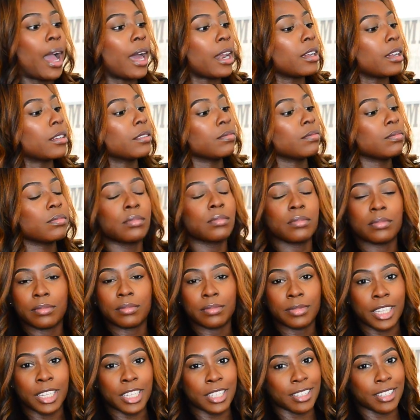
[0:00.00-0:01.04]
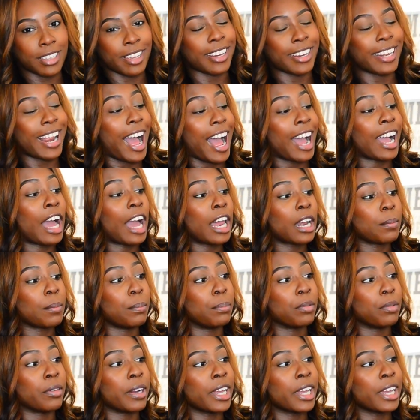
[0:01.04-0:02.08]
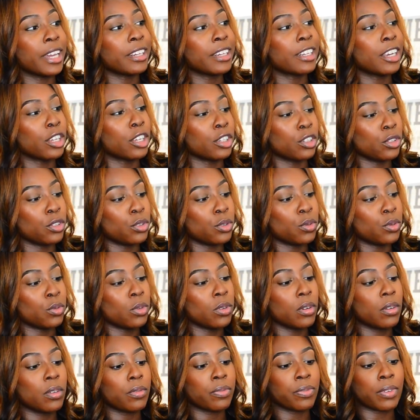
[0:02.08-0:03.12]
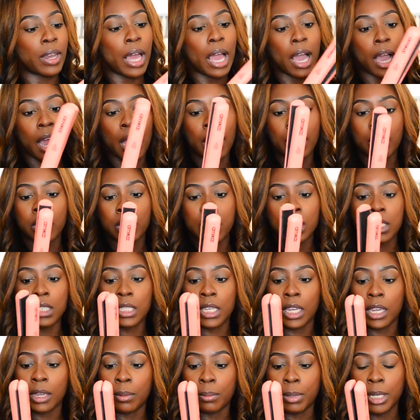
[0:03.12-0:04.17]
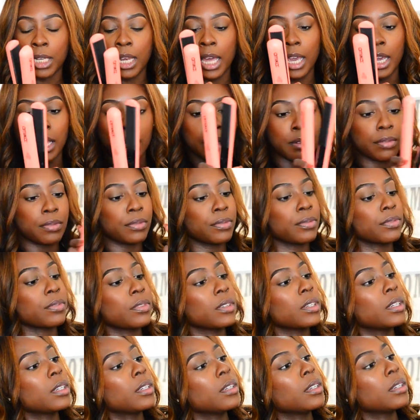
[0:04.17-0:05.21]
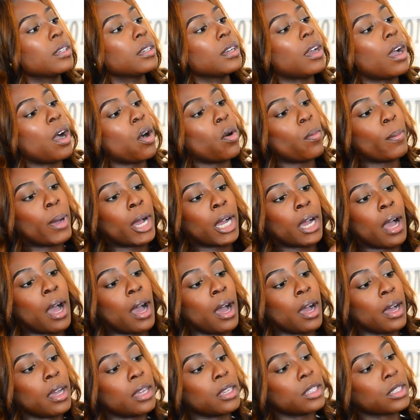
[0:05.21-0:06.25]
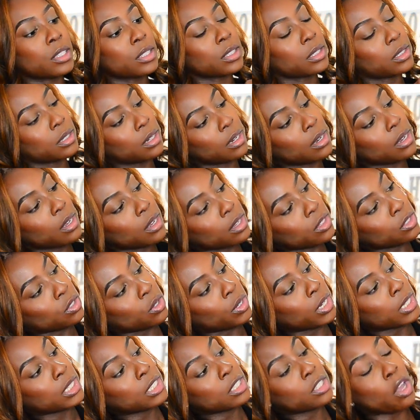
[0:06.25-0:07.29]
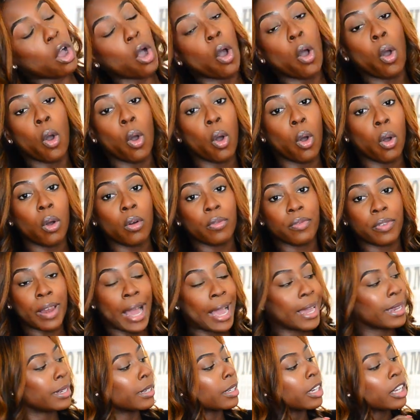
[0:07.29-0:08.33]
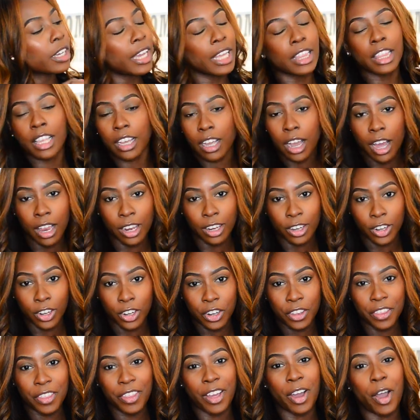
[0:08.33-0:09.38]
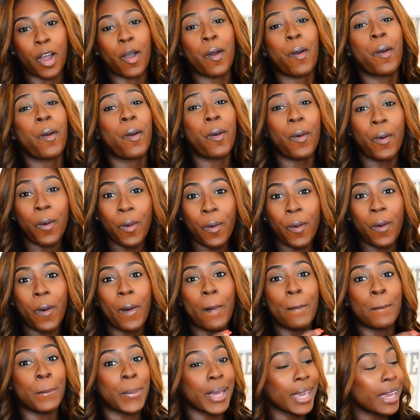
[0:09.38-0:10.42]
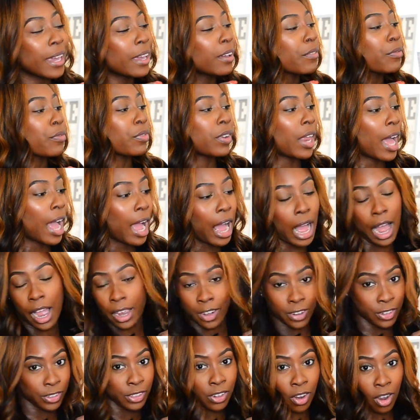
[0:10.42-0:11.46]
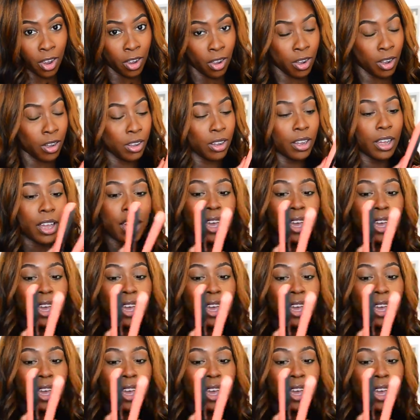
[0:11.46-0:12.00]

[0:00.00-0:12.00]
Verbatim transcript: gotta, listen, I got a brand new flat iron. This can't be like, oh my gosh. So this is a whole flat, and look at the color. A whole big flat iron, y'all.